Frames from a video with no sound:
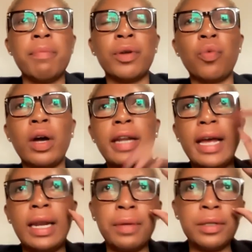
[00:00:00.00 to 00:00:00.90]
But one
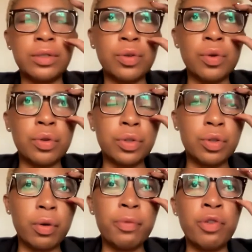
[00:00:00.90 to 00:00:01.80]
element to
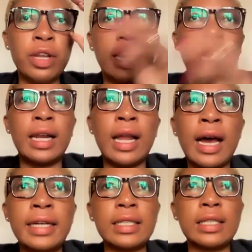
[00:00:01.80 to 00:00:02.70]
really
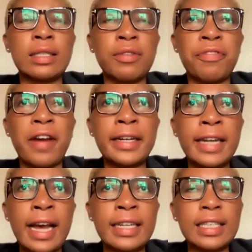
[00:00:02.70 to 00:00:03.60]
highlight is the
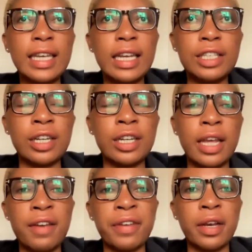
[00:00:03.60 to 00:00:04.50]
fact that each and
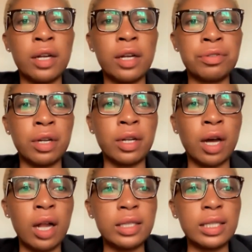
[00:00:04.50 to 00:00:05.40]
every country on the
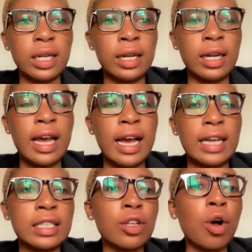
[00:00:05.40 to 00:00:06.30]
continent
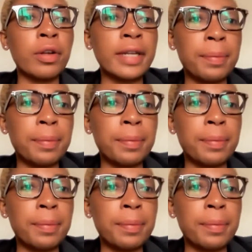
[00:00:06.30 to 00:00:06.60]
has its own